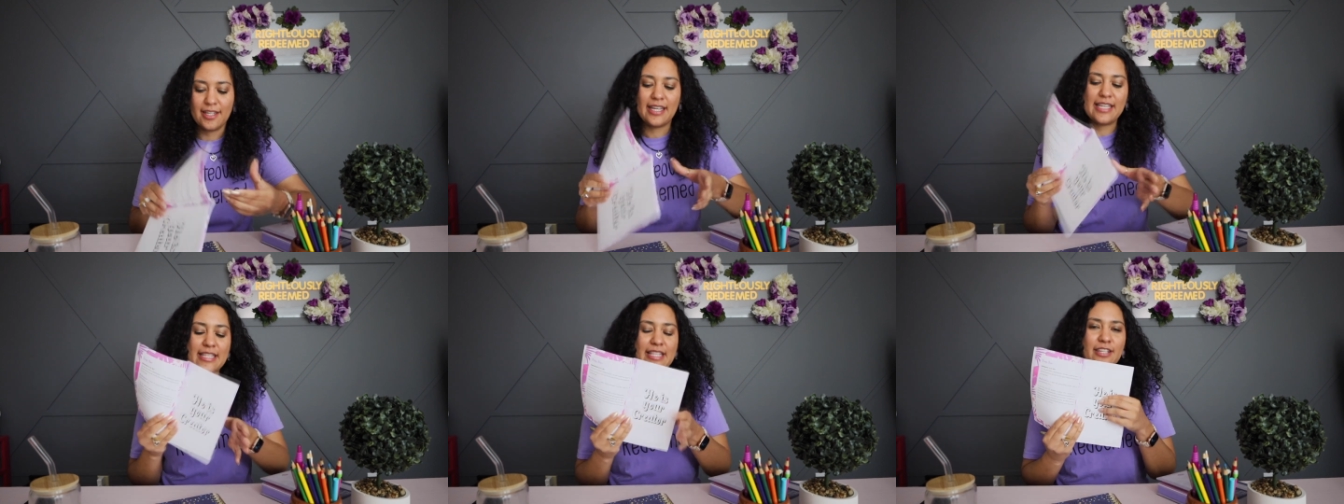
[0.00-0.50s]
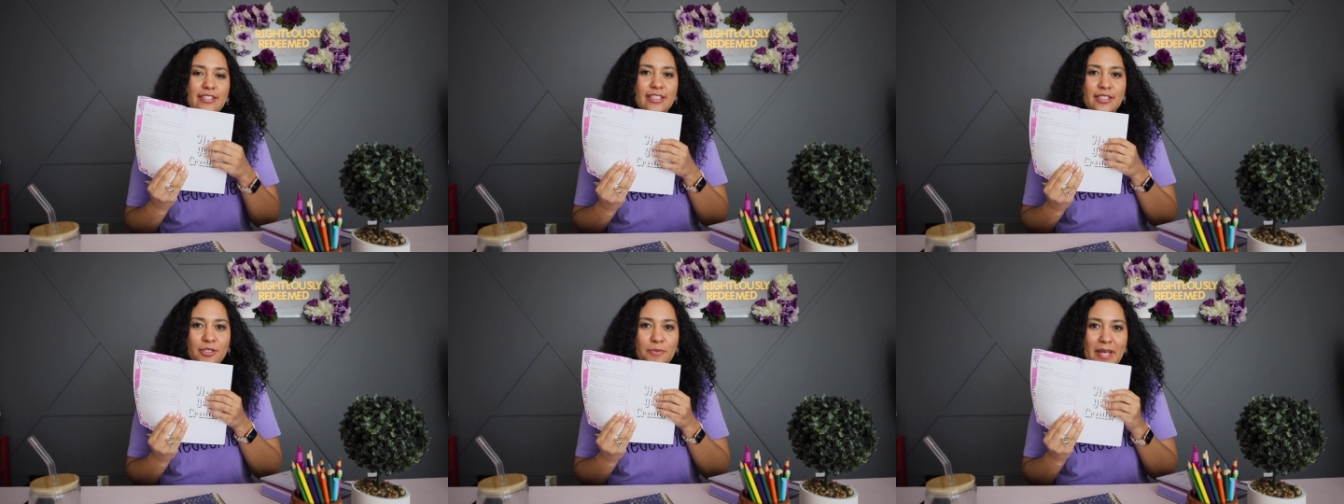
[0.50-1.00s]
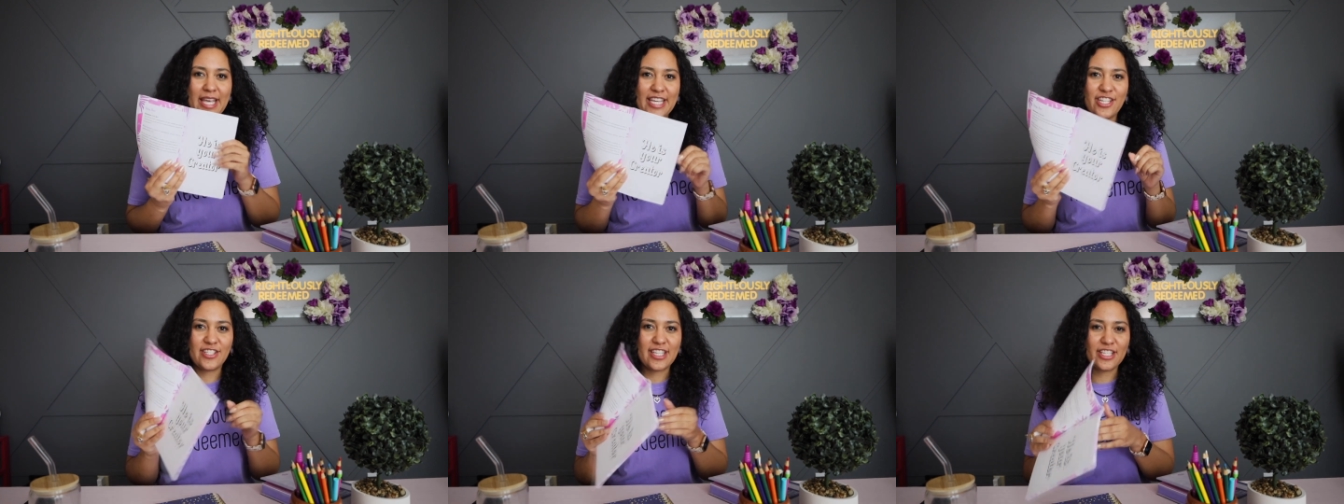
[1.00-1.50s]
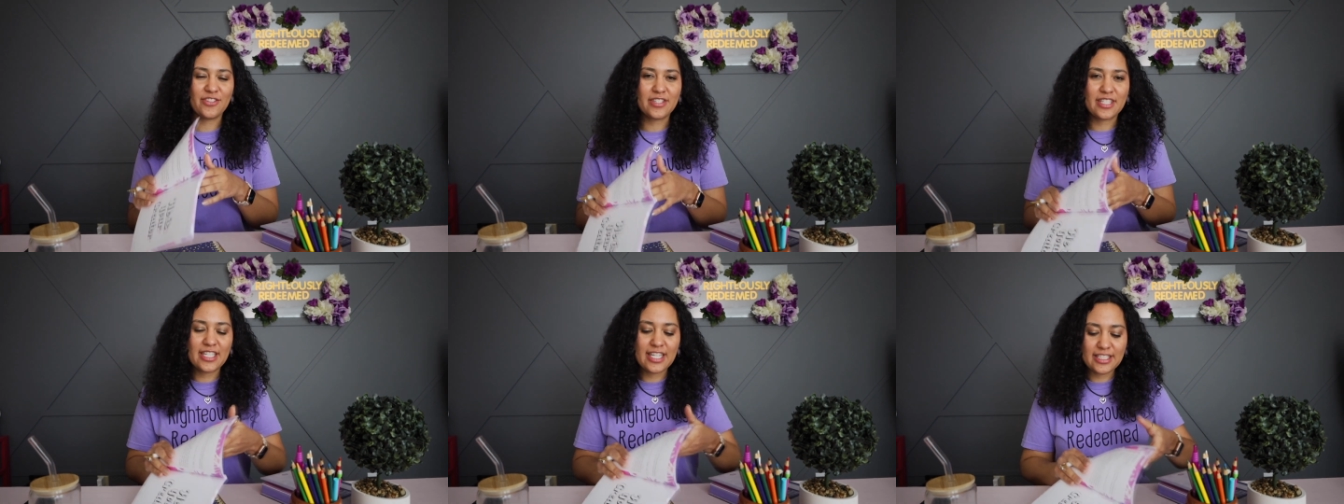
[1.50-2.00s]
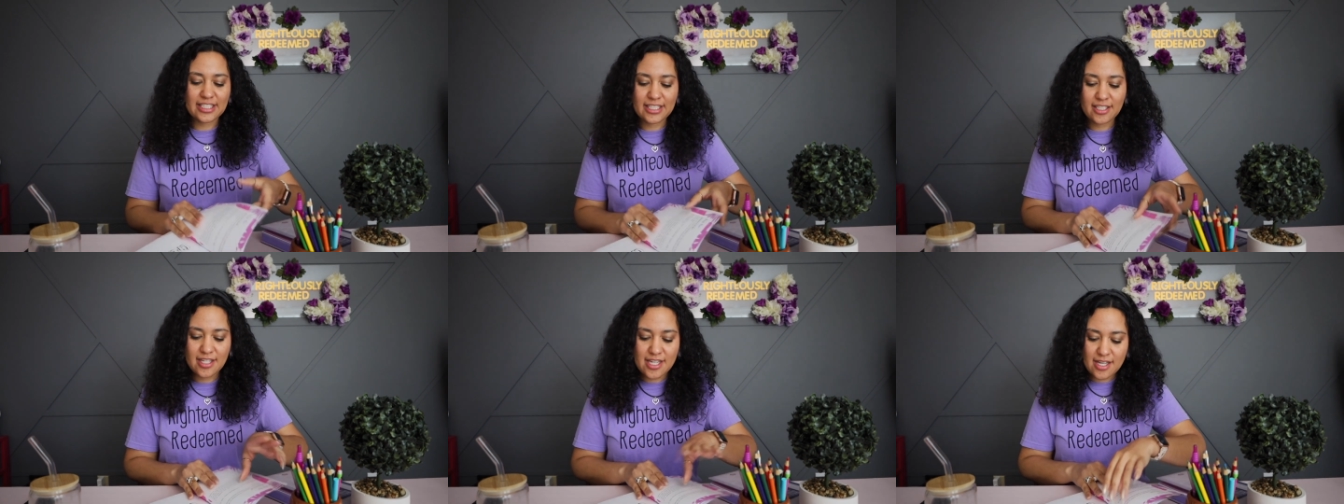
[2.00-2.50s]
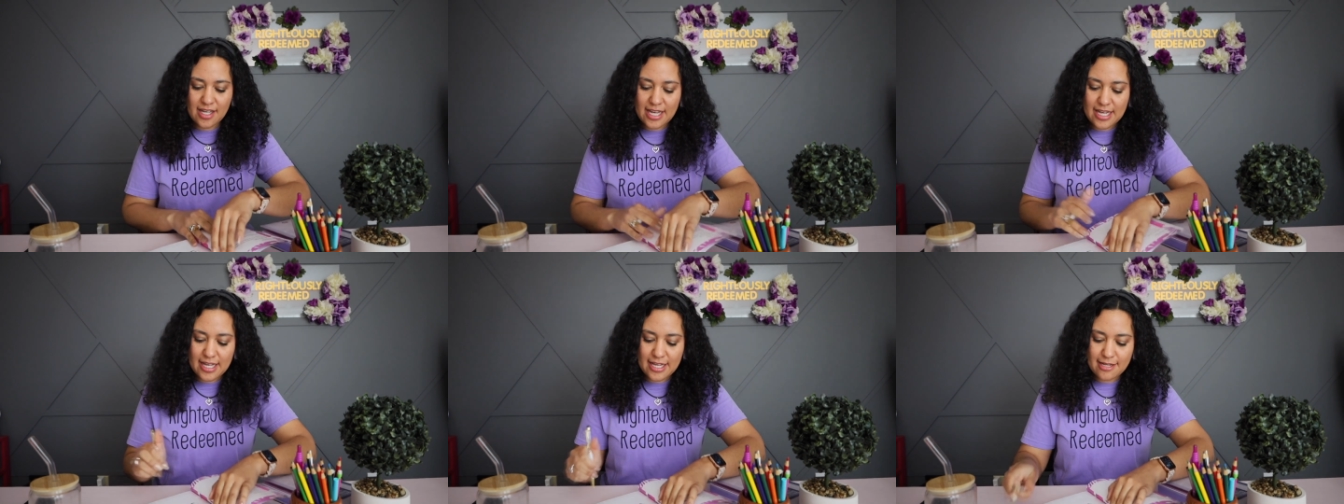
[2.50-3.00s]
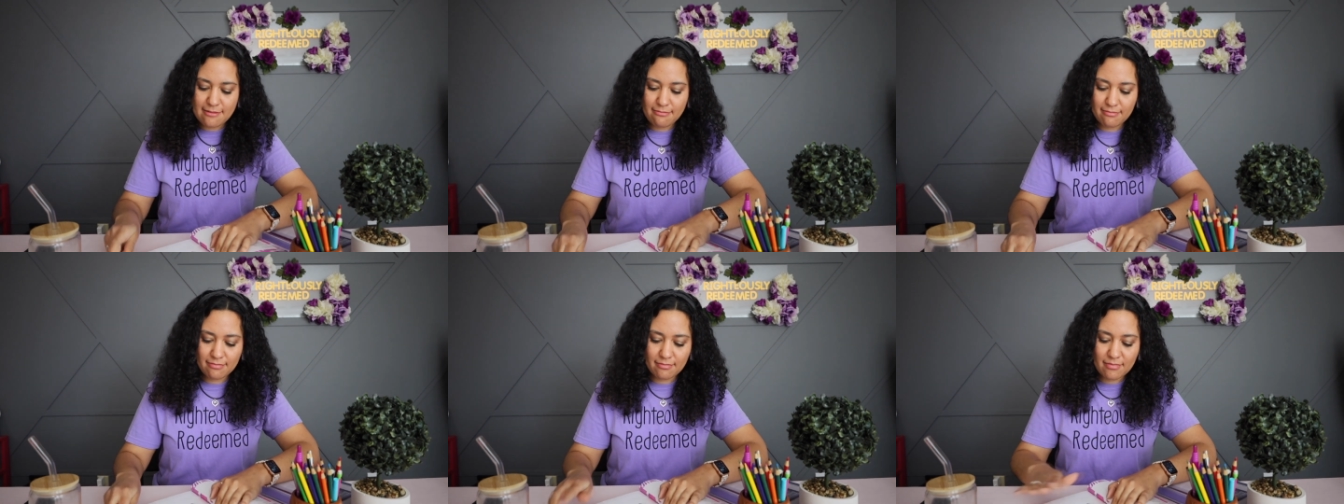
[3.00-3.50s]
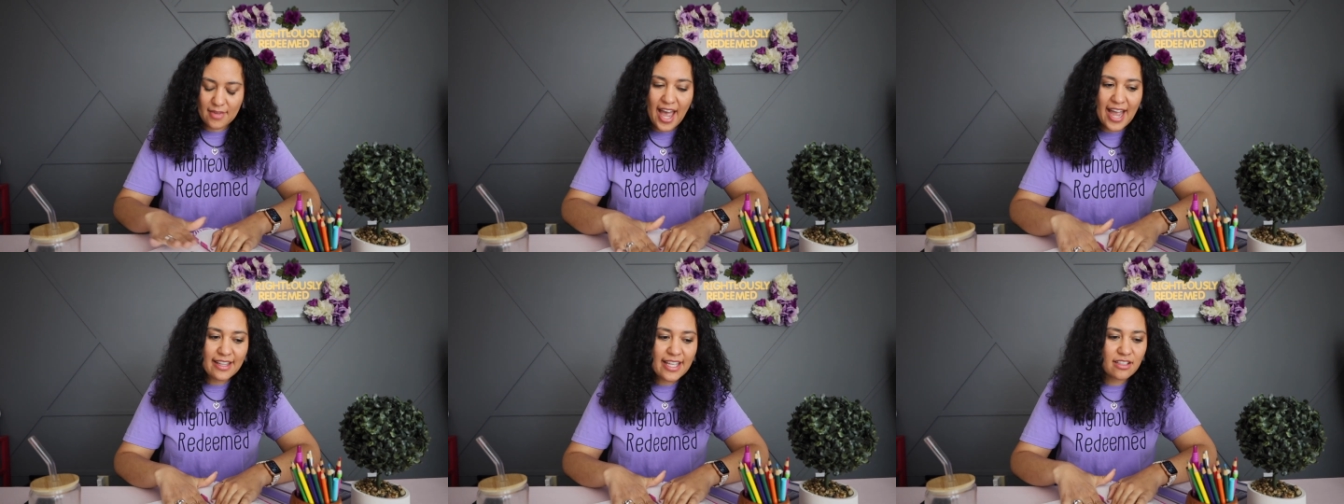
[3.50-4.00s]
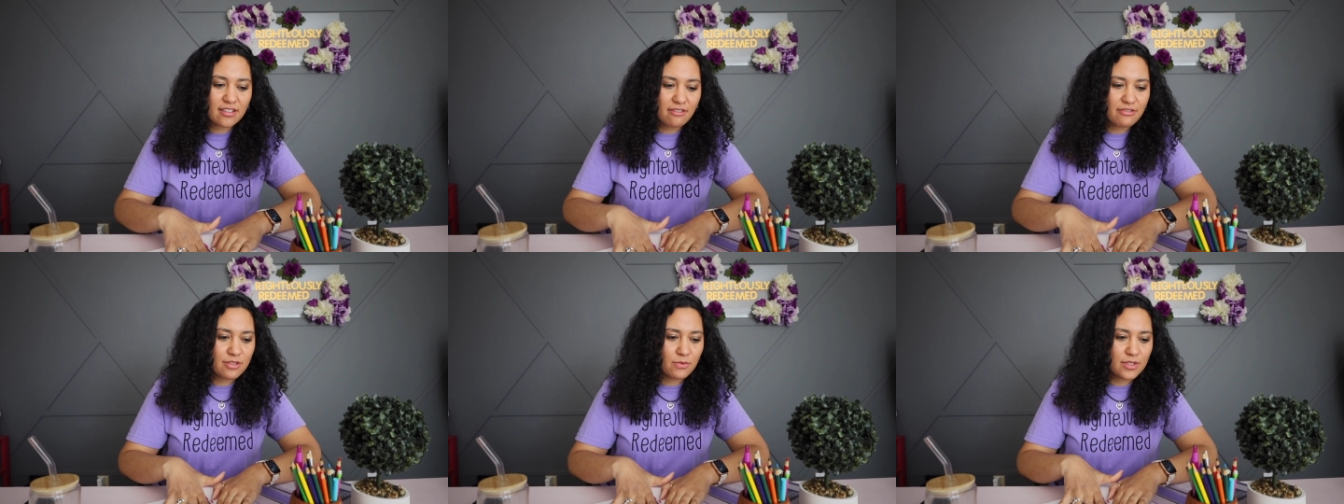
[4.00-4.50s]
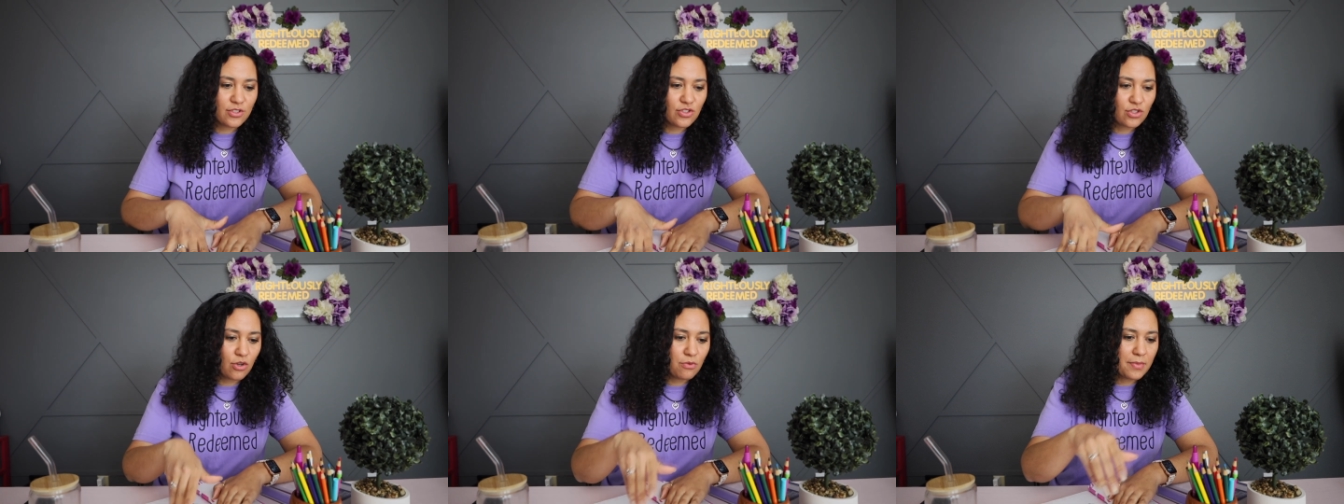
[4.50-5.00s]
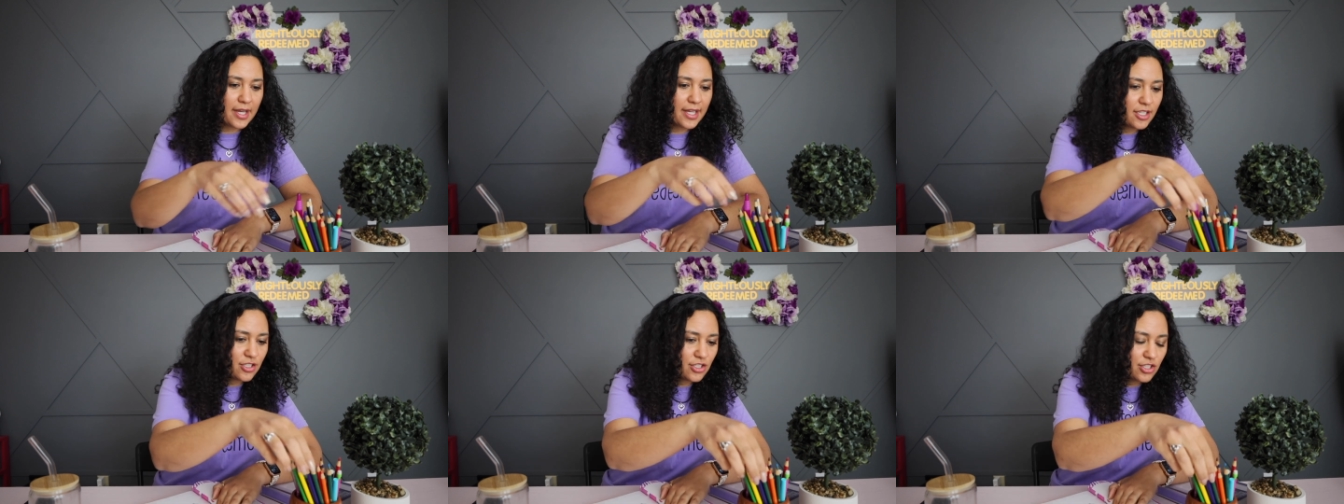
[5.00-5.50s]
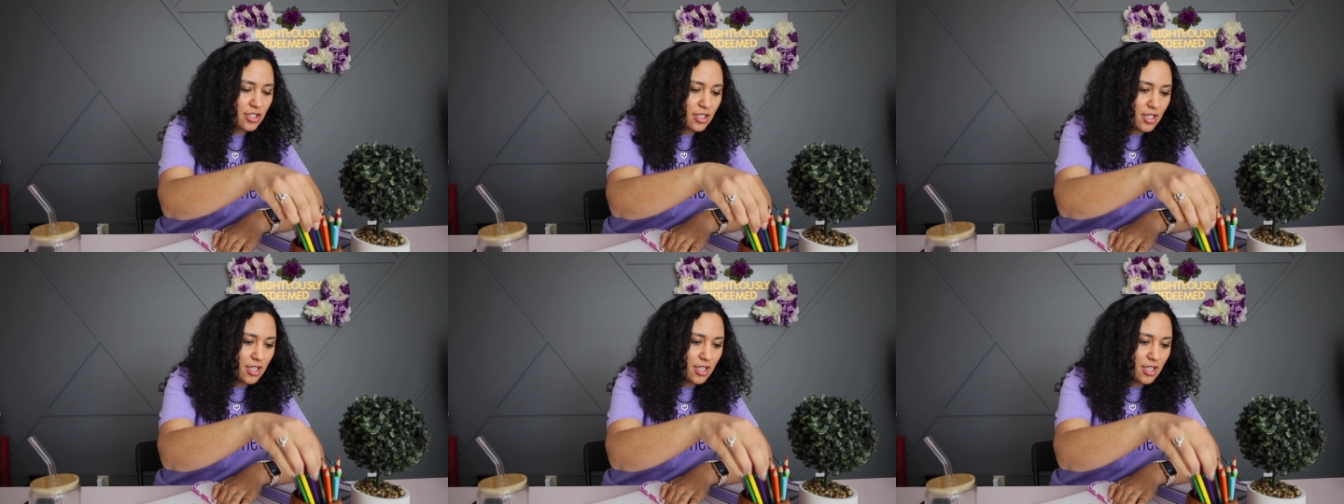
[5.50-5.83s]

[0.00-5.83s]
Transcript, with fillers: And then there's a little page that you can color. Um, I like love this one so much.